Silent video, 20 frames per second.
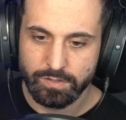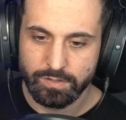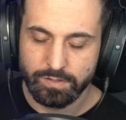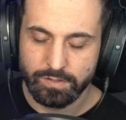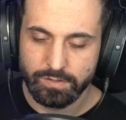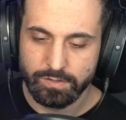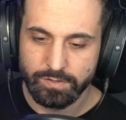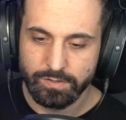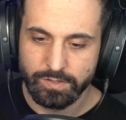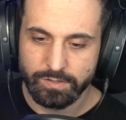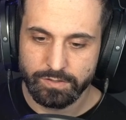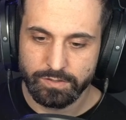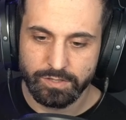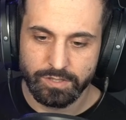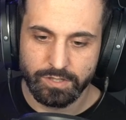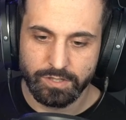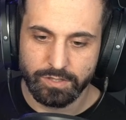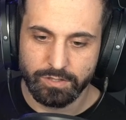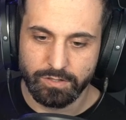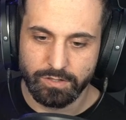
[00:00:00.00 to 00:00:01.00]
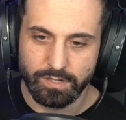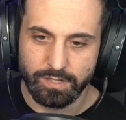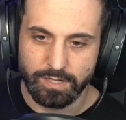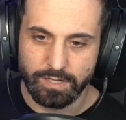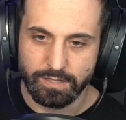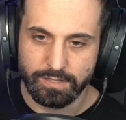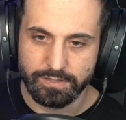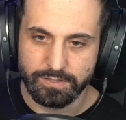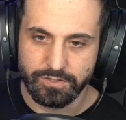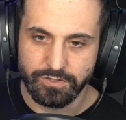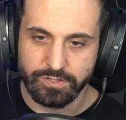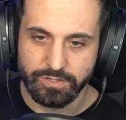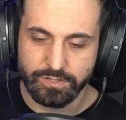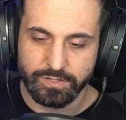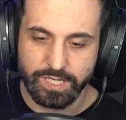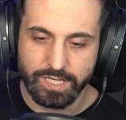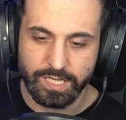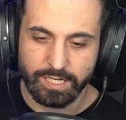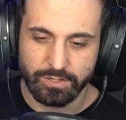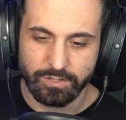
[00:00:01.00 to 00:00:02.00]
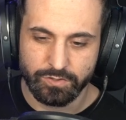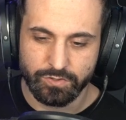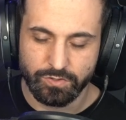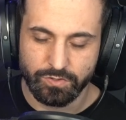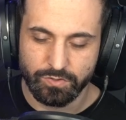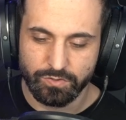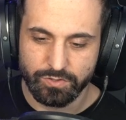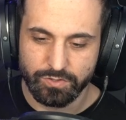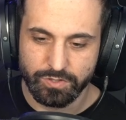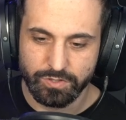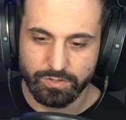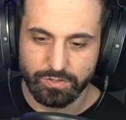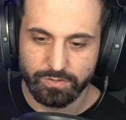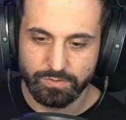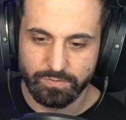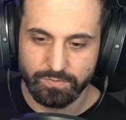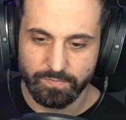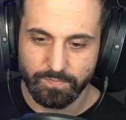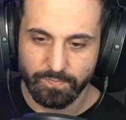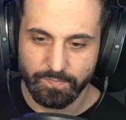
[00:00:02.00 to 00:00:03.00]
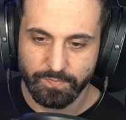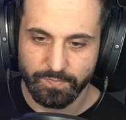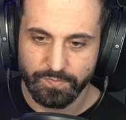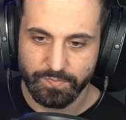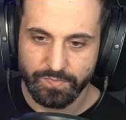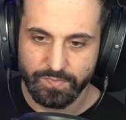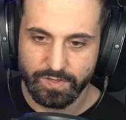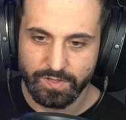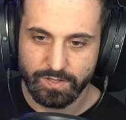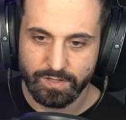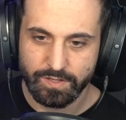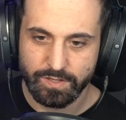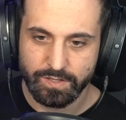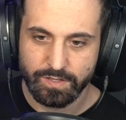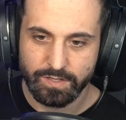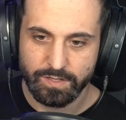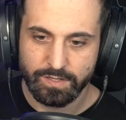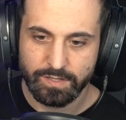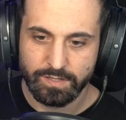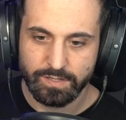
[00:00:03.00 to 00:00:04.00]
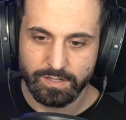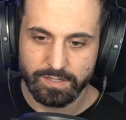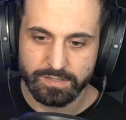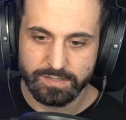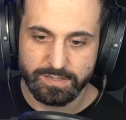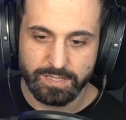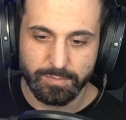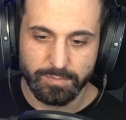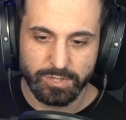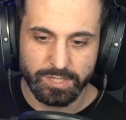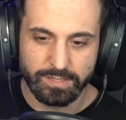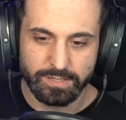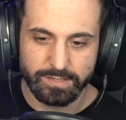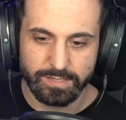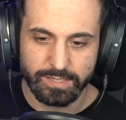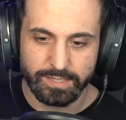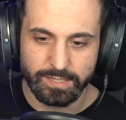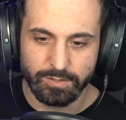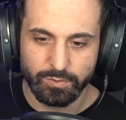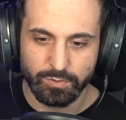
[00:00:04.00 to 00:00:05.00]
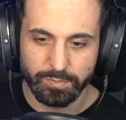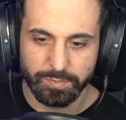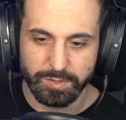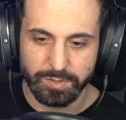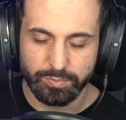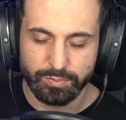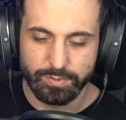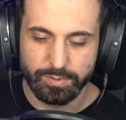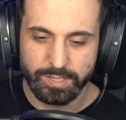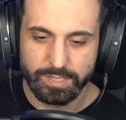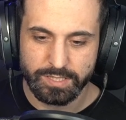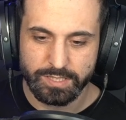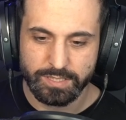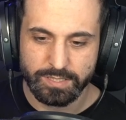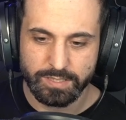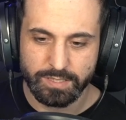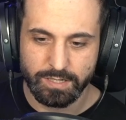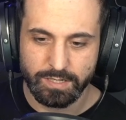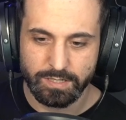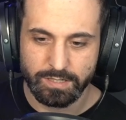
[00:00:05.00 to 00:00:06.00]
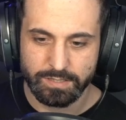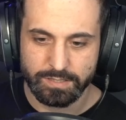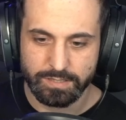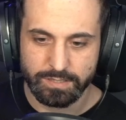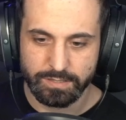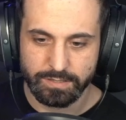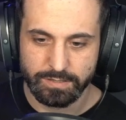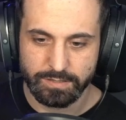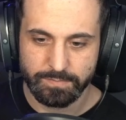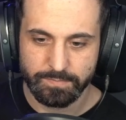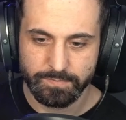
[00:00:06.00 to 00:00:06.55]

There are a lot of things you just can't control, so... because double Indeedee would be pretty stonks here.